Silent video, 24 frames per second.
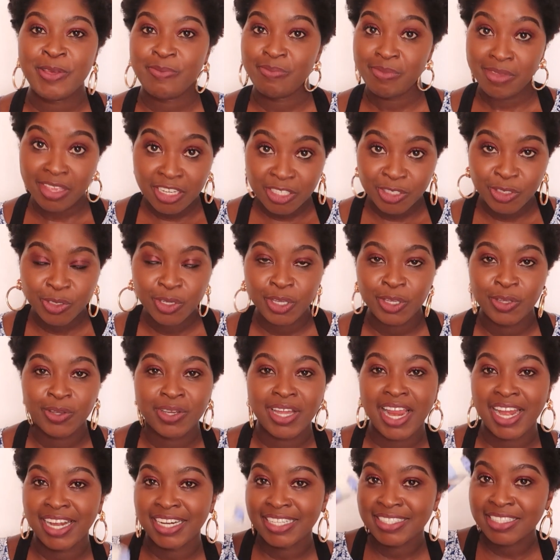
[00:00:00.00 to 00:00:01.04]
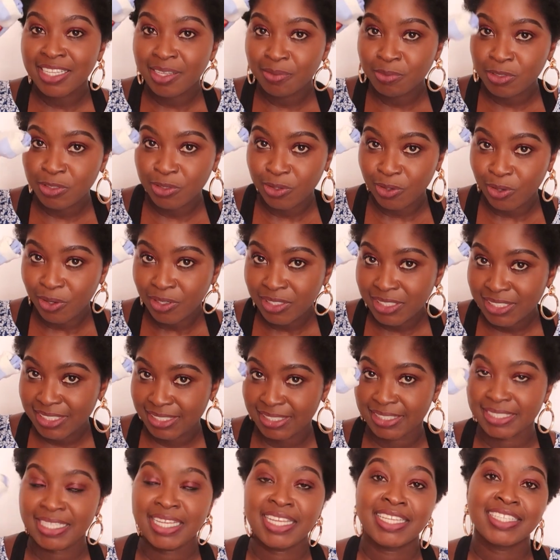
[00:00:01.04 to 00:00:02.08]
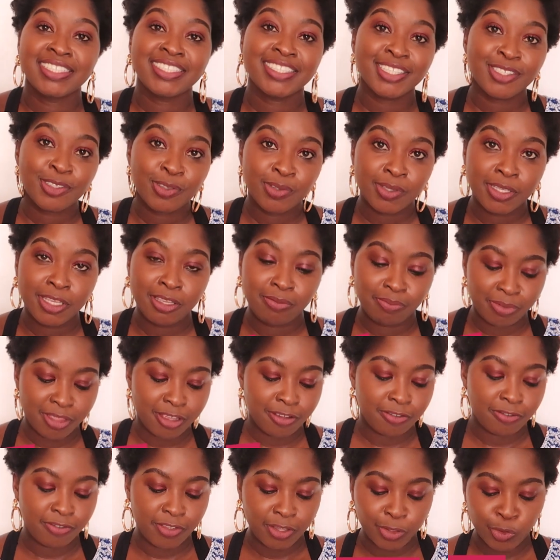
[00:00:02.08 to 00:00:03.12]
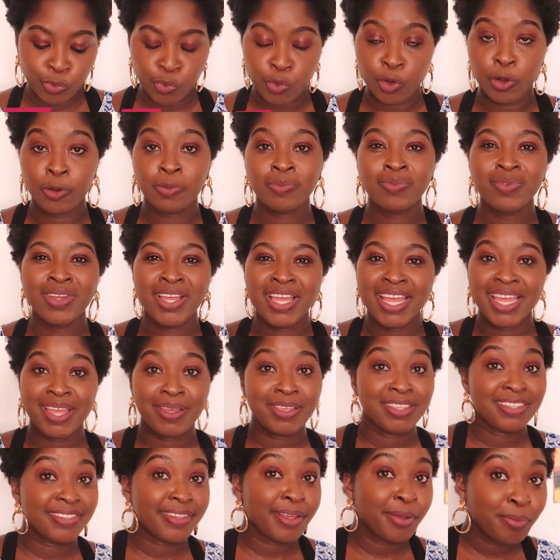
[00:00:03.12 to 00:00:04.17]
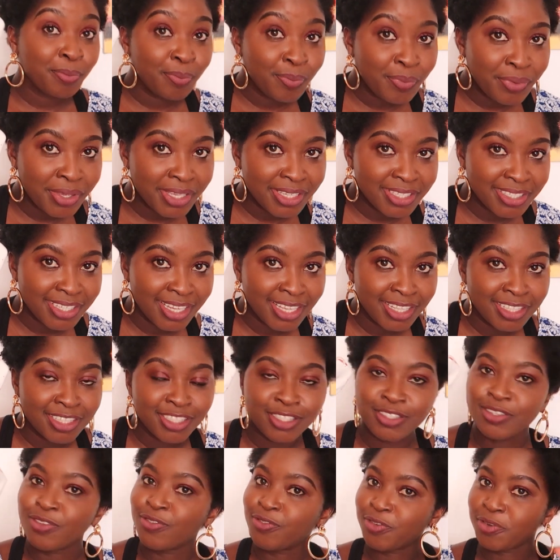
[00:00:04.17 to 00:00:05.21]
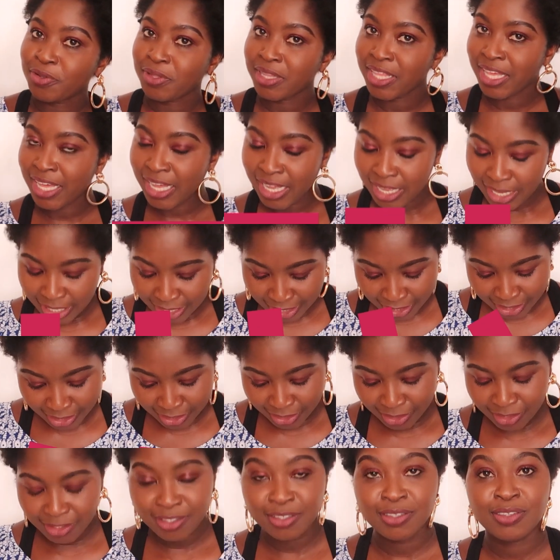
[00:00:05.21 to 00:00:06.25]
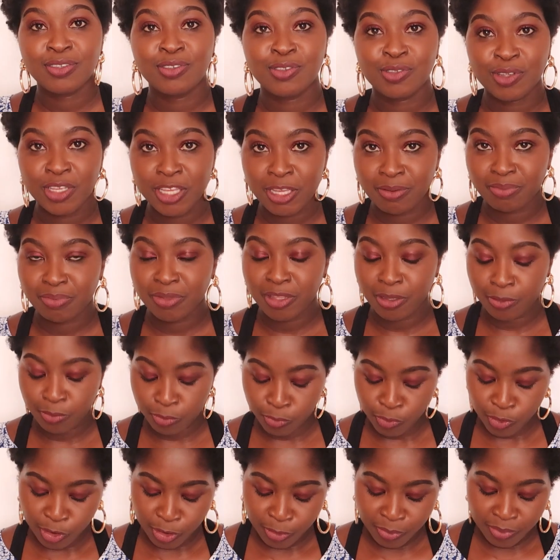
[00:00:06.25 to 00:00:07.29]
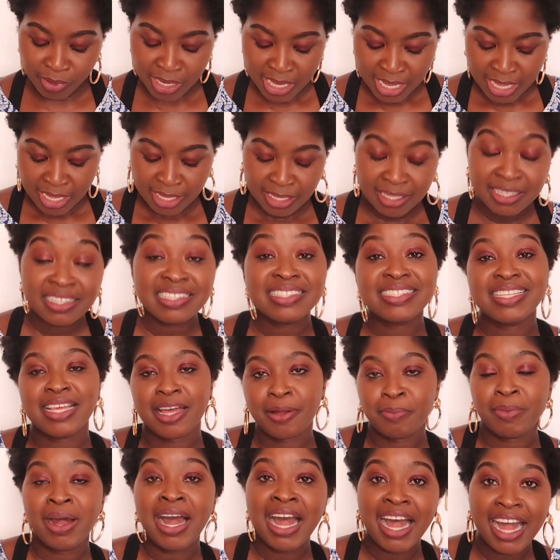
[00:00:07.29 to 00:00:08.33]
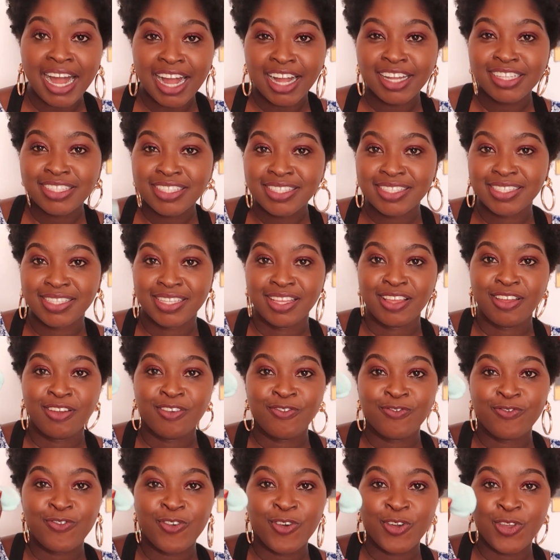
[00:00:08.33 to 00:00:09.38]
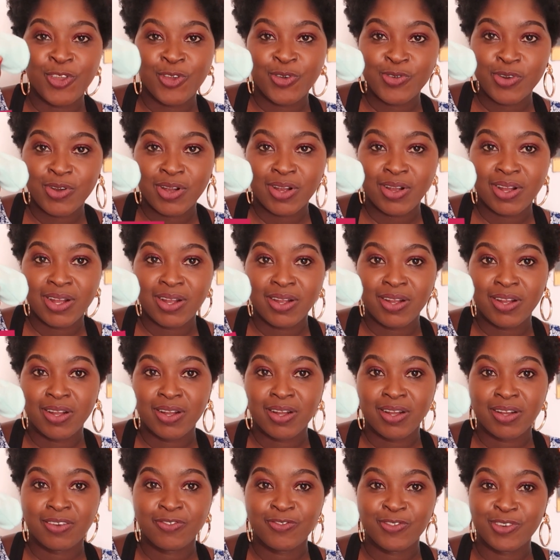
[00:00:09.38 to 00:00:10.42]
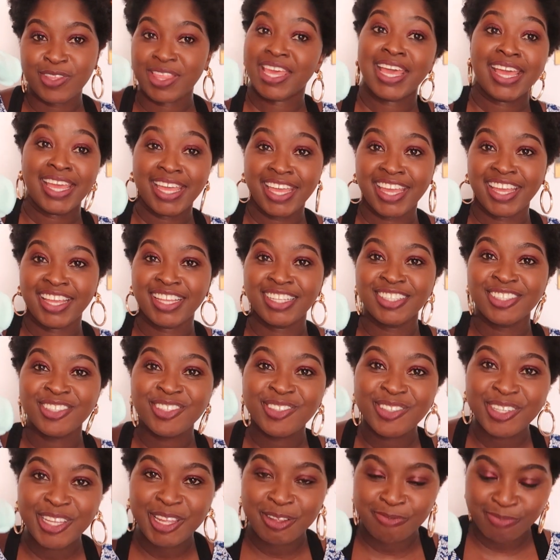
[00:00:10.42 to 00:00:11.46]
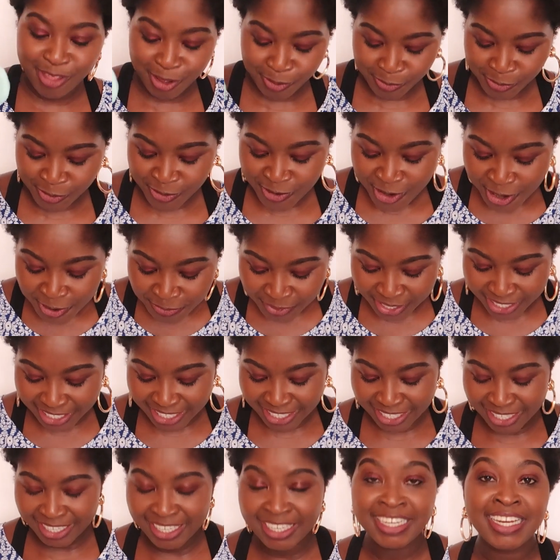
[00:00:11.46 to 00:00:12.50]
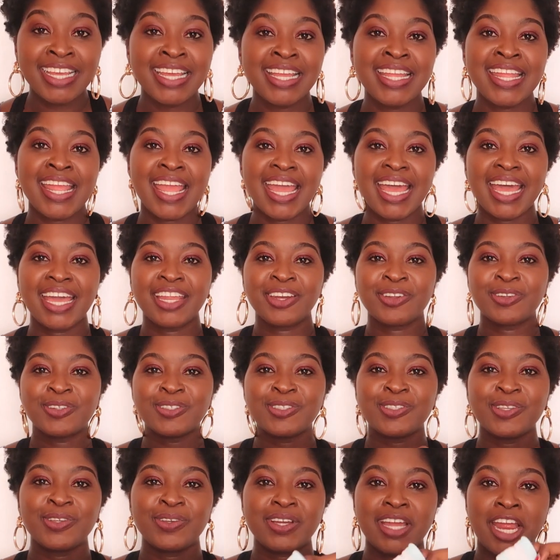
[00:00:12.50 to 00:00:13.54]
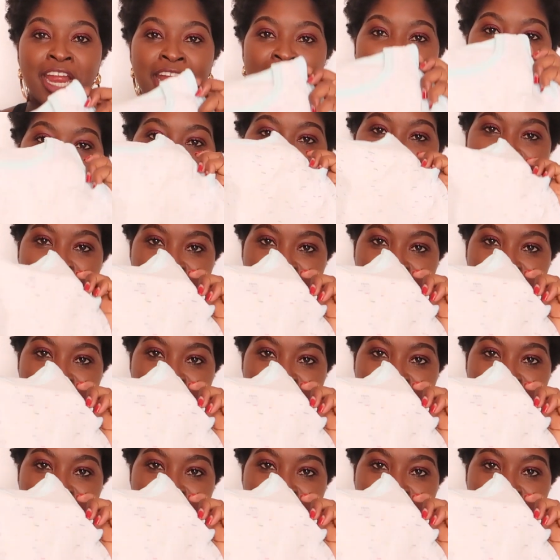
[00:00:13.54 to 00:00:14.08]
make sure you carry some socks just to keep their feet warm, some mittens for their hands to keep them warm, some hats for their heads to keep them warm again, and also you can carry